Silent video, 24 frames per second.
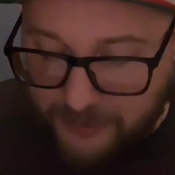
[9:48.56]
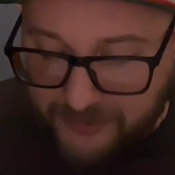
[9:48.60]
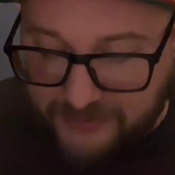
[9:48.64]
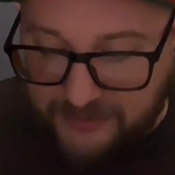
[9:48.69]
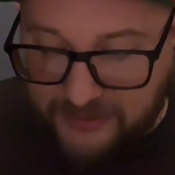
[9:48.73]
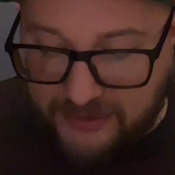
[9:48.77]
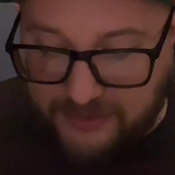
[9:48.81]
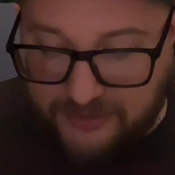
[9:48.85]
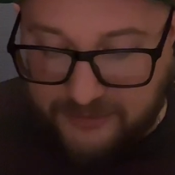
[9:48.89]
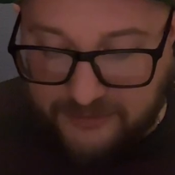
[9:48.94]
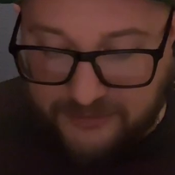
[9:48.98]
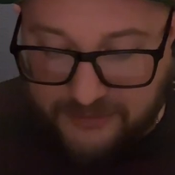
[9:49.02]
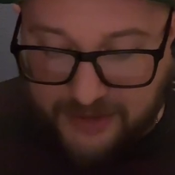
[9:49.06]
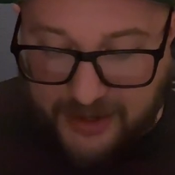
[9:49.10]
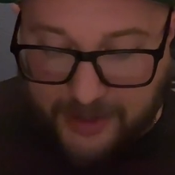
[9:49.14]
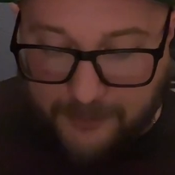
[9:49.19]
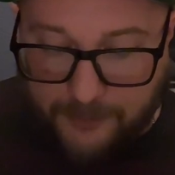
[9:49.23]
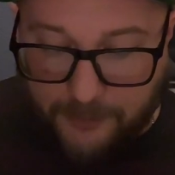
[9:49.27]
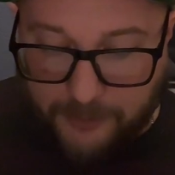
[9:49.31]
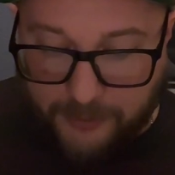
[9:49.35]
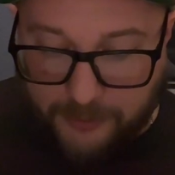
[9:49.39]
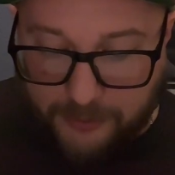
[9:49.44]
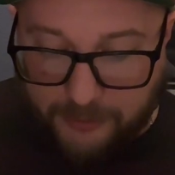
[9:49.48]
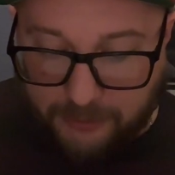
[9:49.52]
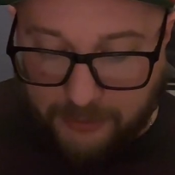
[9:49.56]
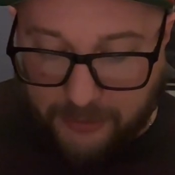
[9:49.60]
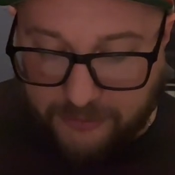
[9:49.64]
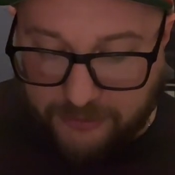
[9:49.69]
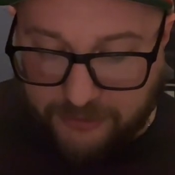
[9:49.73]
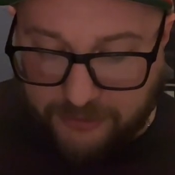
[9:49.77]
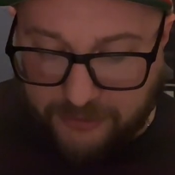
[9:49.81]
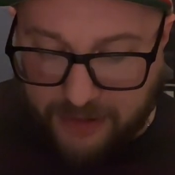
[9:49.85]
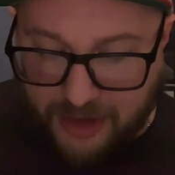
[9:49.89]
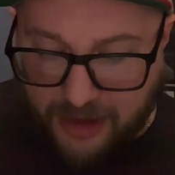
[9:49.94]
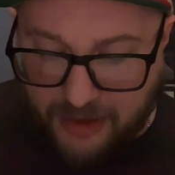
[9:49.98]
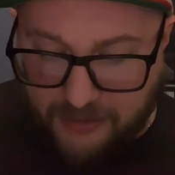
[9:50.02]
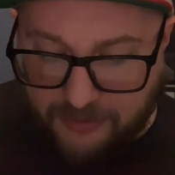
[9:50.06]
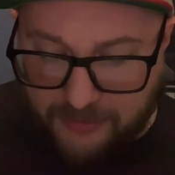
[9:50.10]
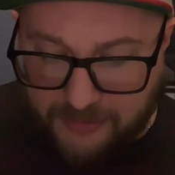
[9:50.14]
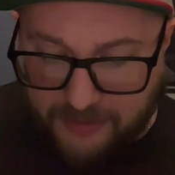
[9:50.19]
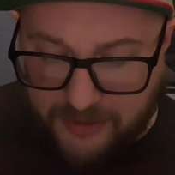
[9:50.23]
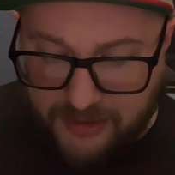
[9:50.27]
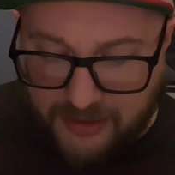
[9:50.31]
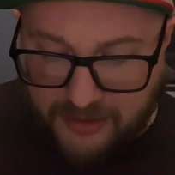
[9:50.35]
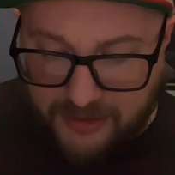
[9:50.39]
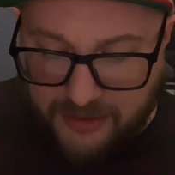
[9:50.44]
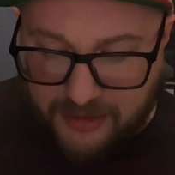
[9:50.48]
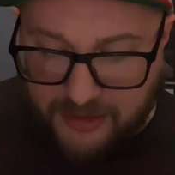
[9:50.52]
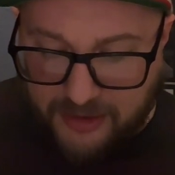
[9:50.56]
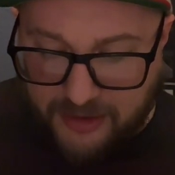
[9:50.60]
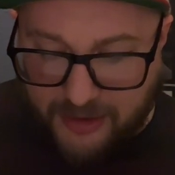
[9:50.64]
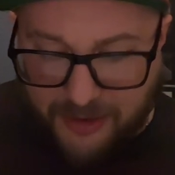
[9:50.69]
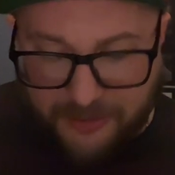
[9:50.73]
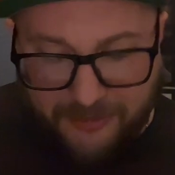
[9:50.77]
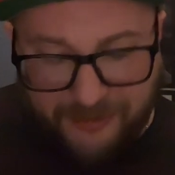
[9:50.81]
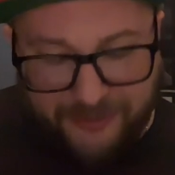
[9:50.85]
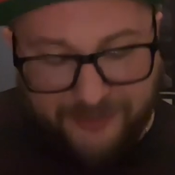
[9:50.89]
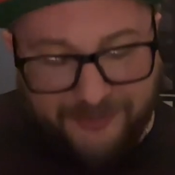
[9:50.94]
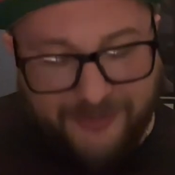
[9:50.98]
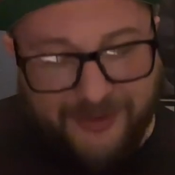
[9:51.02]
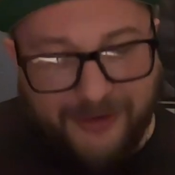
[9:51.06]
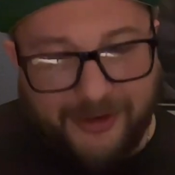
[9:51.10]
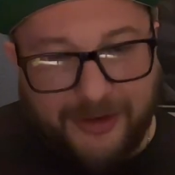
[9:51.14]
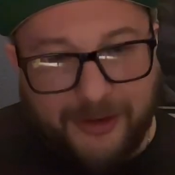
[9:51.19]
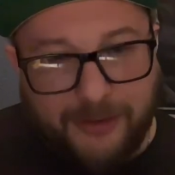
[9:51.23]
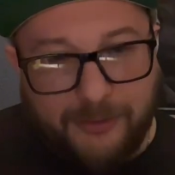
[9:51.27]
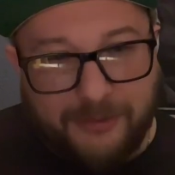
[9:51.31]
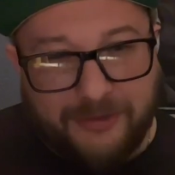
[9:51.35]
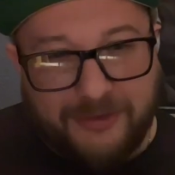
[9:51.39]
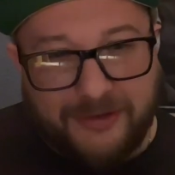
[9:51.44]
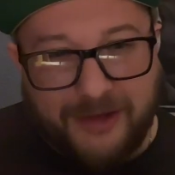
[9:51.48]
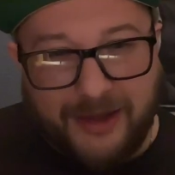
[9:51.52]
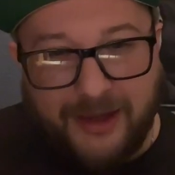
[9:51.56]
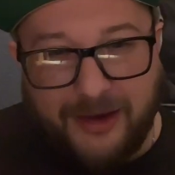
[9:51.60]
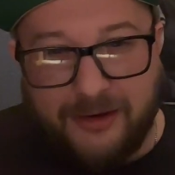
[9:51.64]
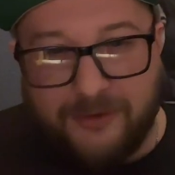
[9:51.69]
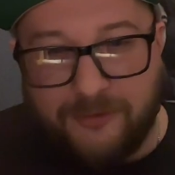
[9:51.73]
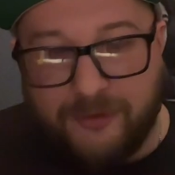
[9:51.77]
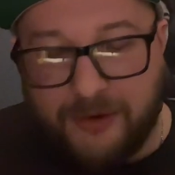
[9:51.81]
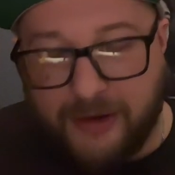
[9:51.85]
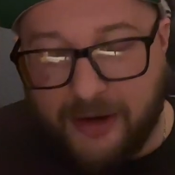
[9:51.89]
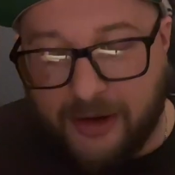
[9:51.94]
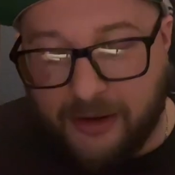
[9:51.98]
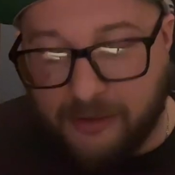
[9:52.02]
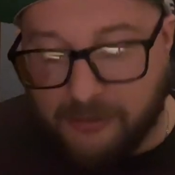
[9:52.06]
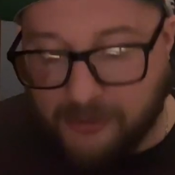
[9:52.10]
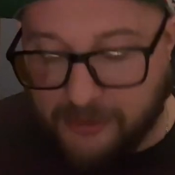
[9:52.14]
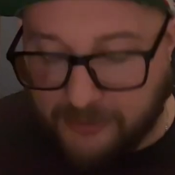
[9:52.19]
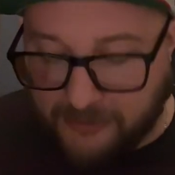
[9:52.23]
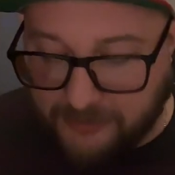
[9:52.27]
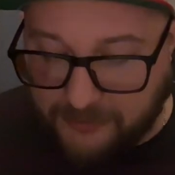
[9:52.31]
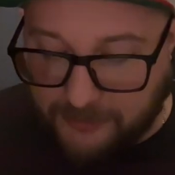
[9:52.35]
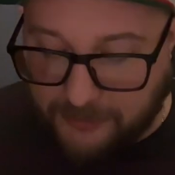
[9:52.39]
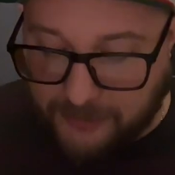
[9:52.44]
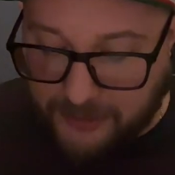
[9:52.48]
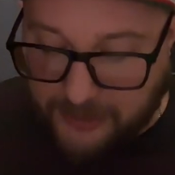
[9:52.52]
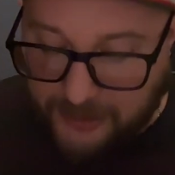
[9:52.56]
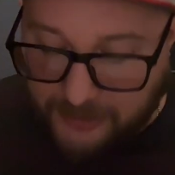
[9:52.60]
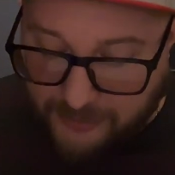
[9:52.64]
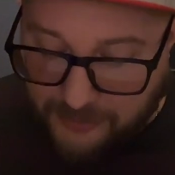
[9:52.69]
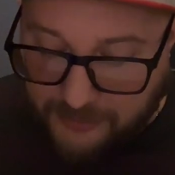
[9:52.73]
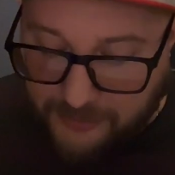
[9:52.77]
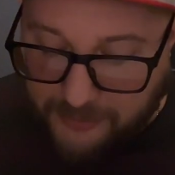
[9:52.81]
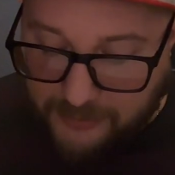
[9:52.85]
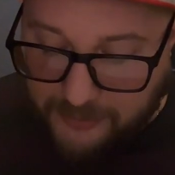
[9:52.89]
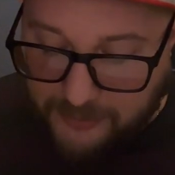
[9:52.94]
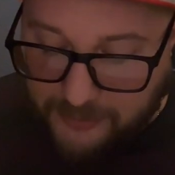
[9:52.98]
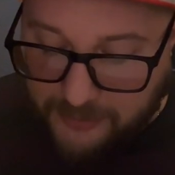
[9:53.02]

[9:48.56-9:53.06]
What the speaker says: and always seeing his dad working around the shop. It almost felt like it was the end of an era to me.